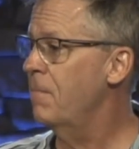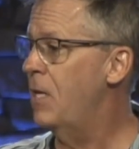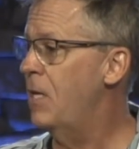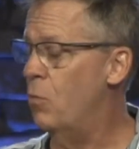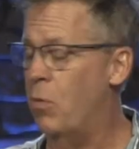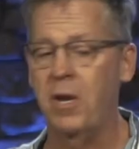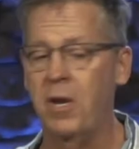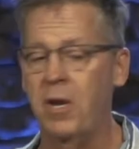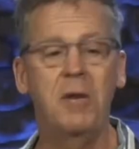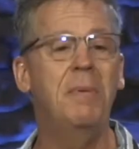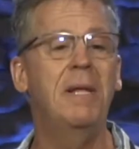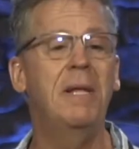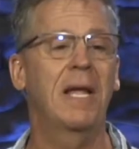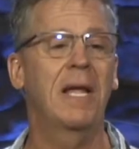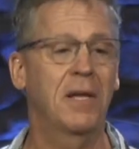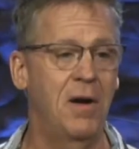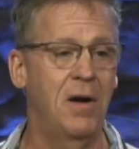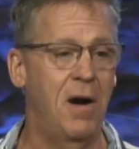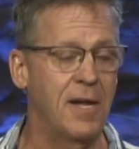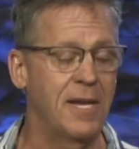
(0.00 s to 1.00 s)
He wanted to be
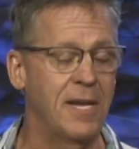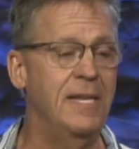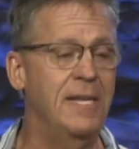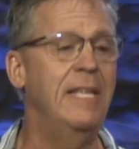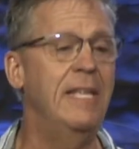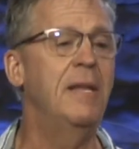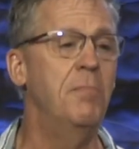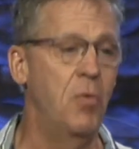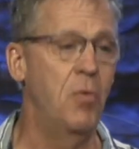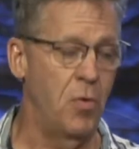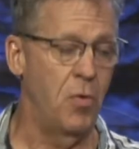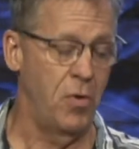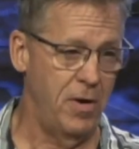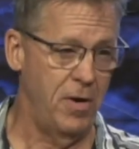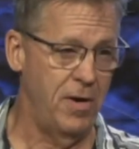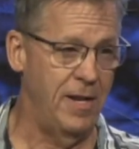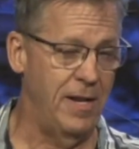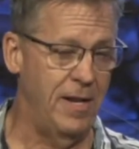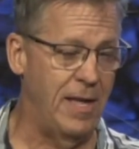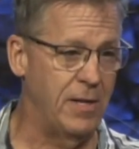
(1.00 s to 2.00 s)
like God. He needed
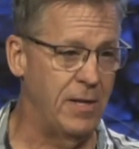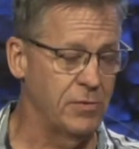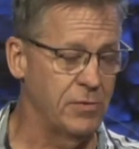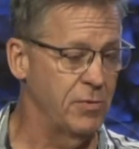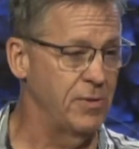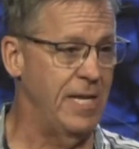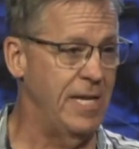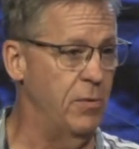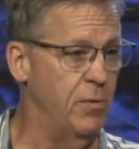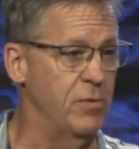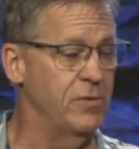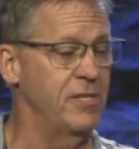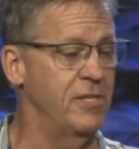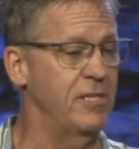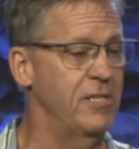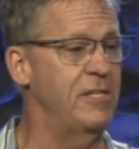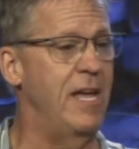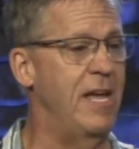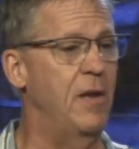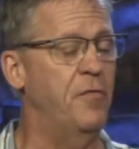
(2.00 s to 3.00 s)
more. And, and it, was, it, was,
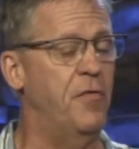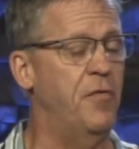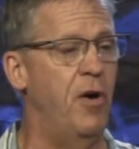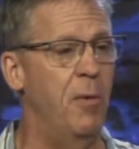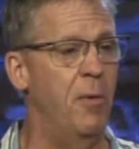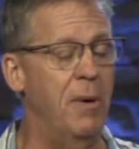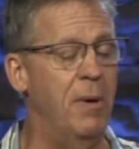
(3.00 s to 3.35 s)
his downfall,